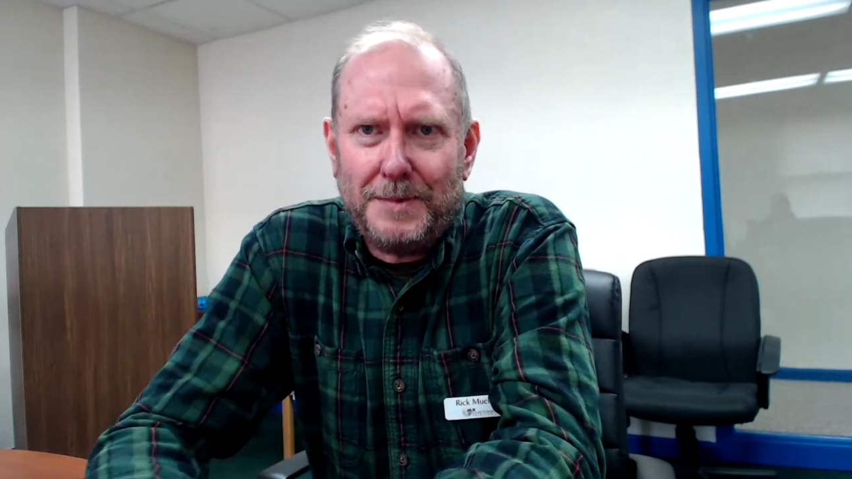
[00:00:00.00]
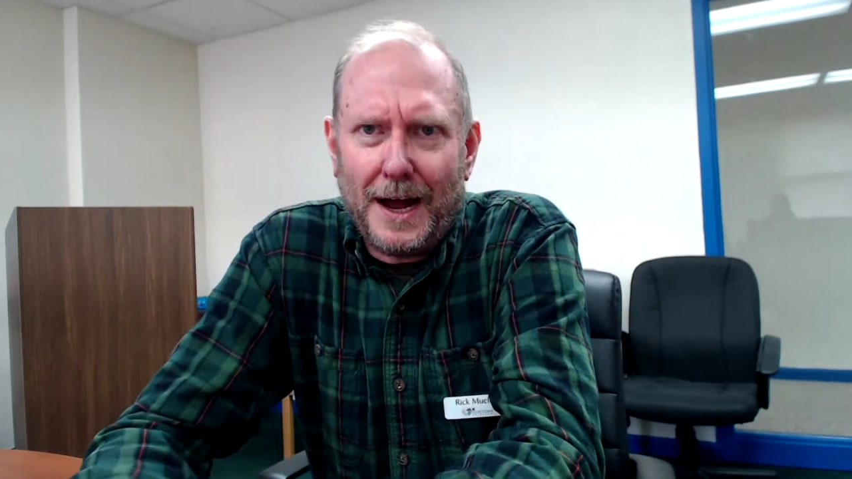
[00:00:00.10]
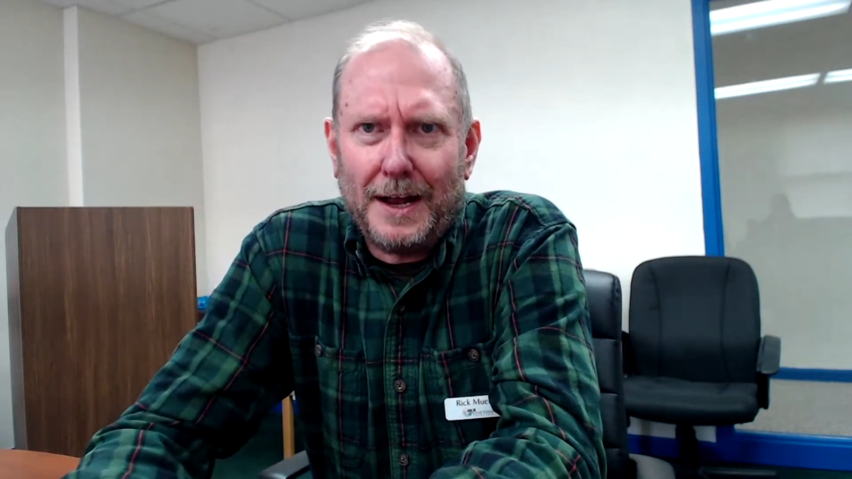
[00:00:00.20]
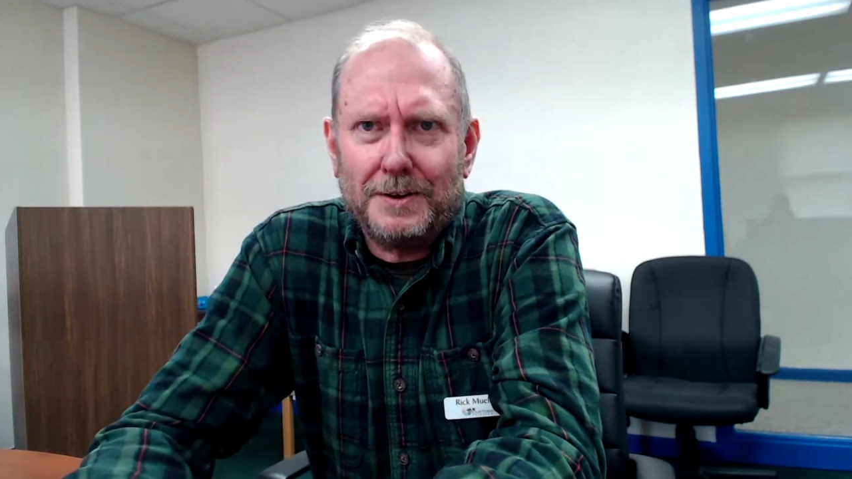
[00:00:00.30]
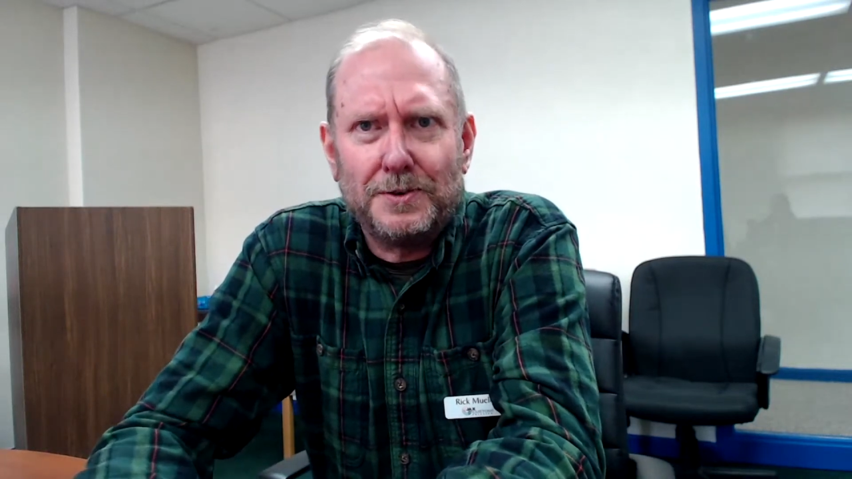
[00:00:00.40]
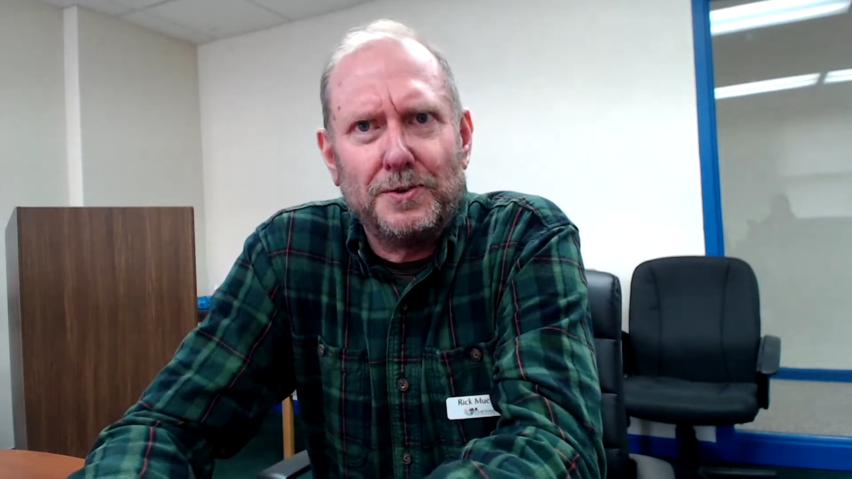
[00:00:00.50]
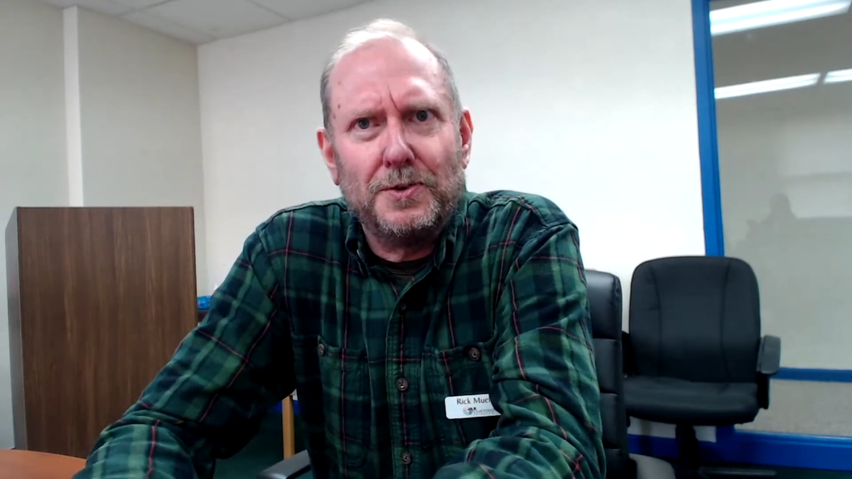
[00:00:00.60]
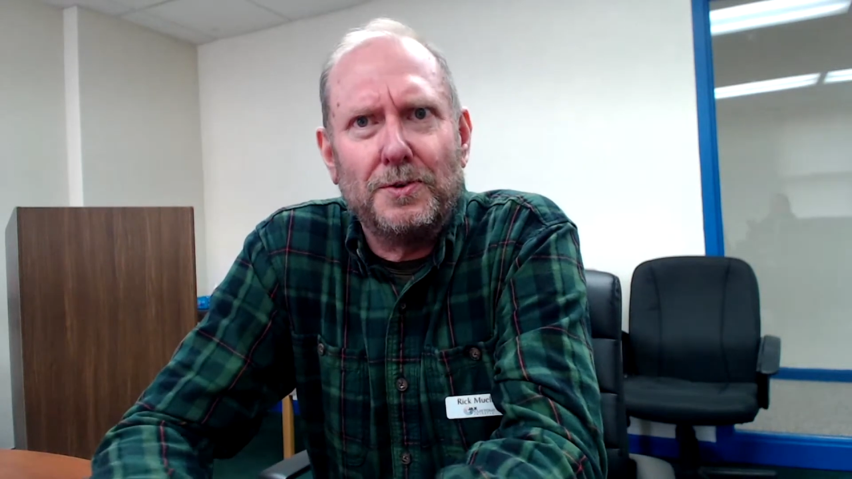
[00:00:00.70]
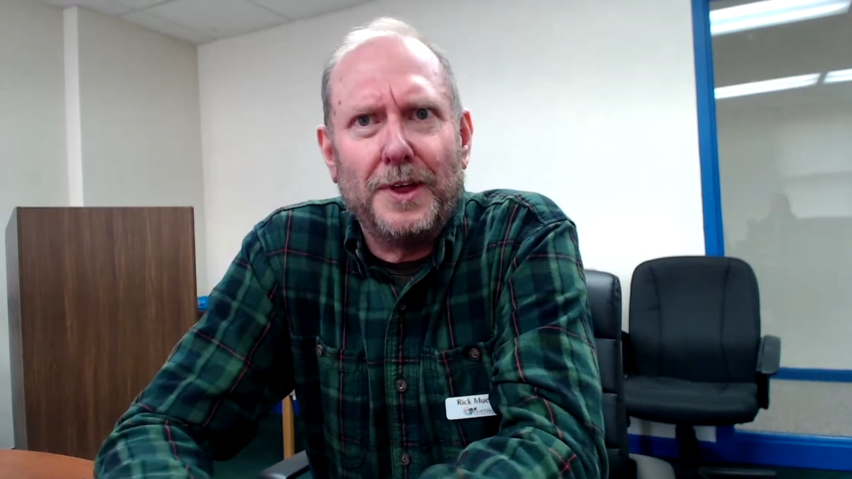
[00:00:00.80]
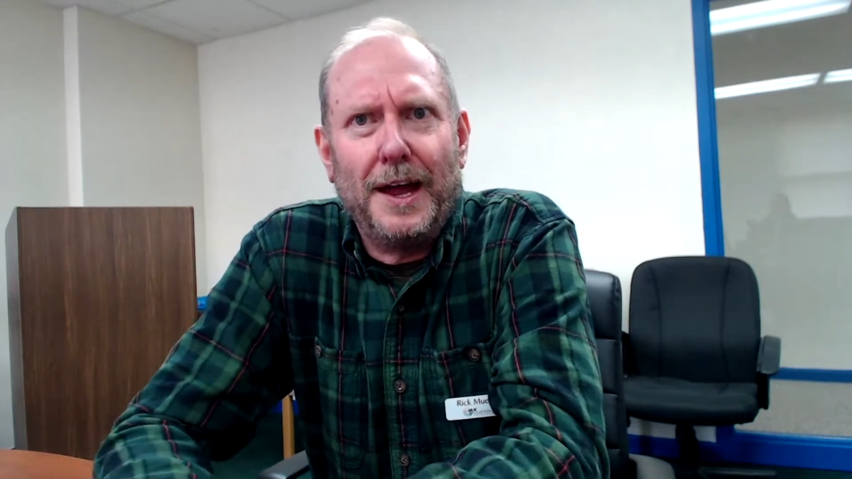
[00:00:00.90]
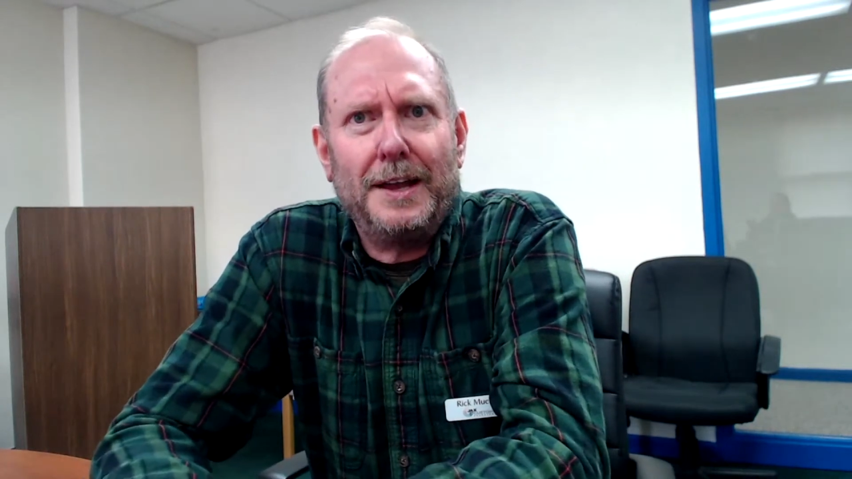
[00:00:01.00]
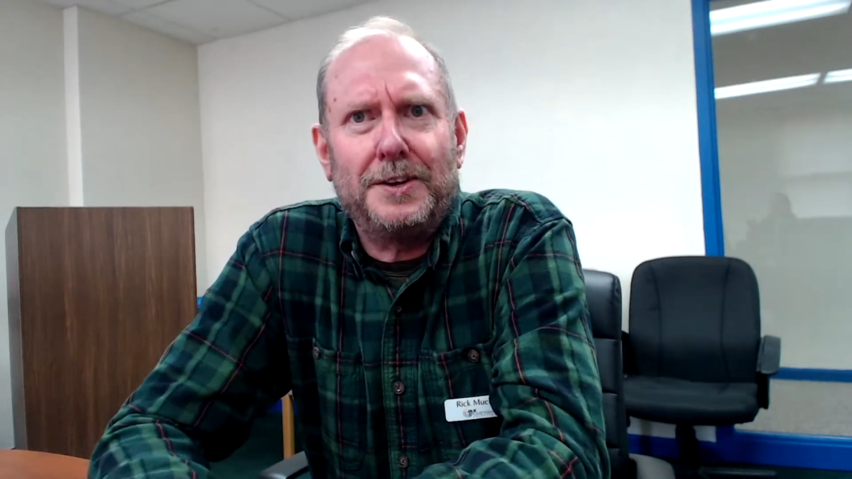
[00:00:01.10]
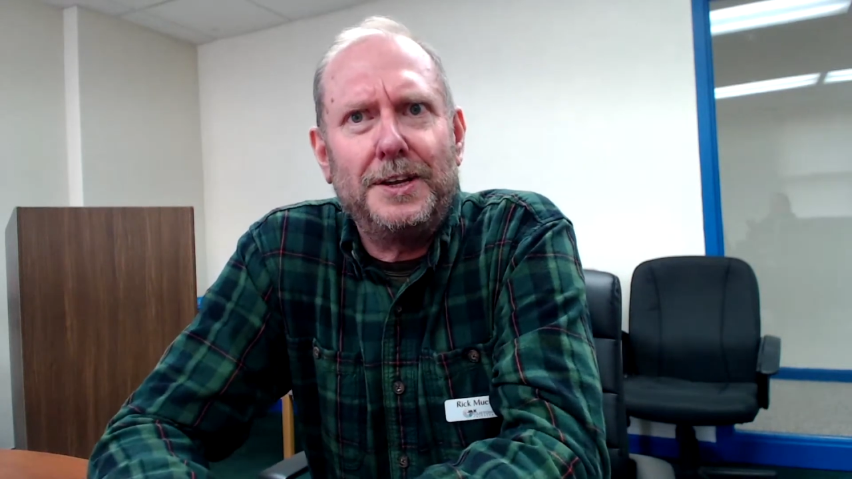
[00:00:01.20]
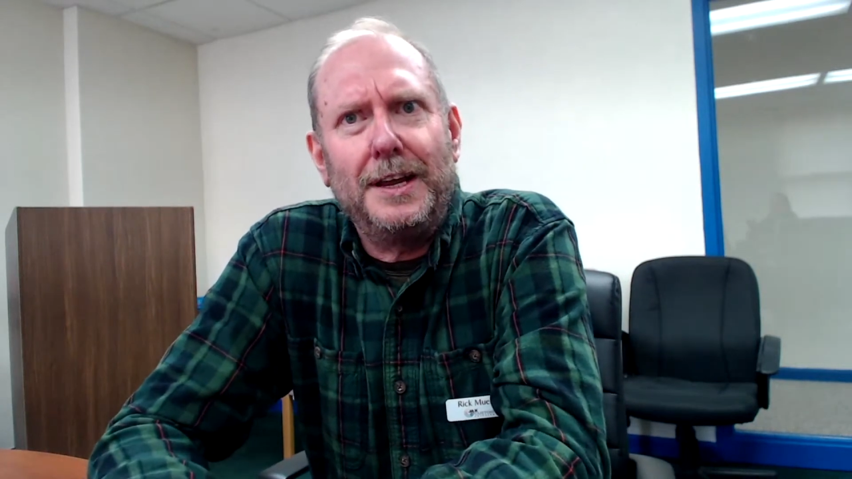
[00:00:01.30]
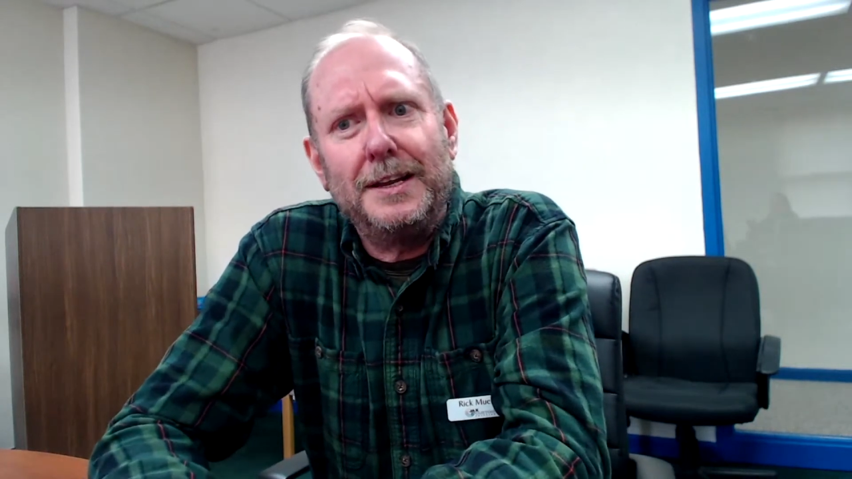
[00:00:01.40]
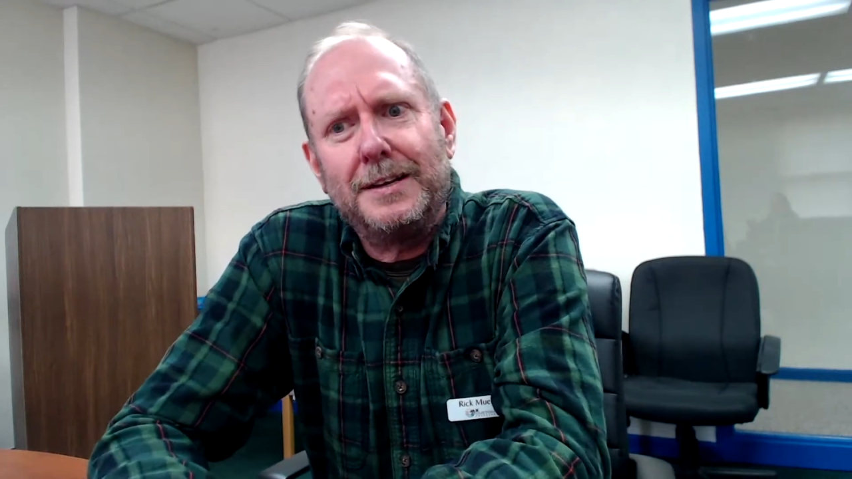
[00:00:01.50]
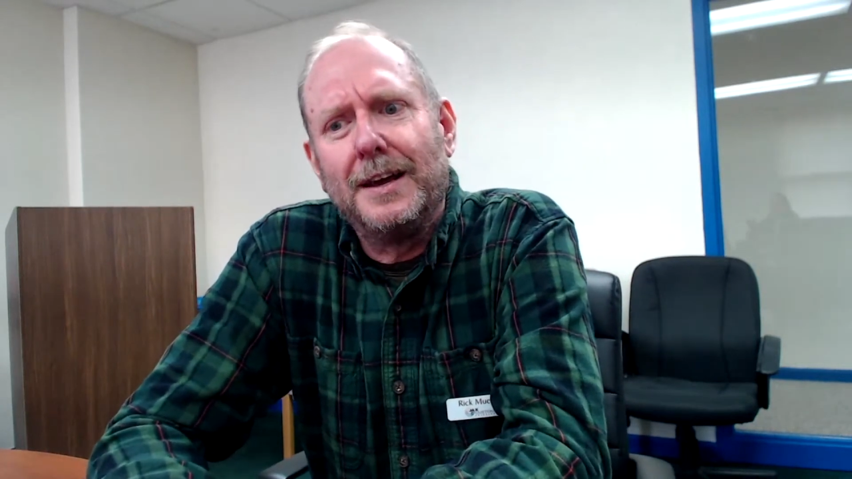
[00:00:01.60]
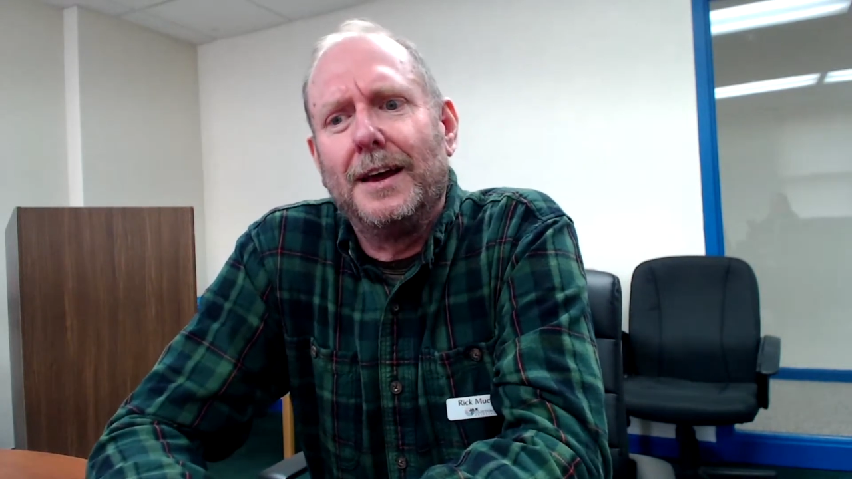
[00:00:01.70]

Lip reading: onto that sheet.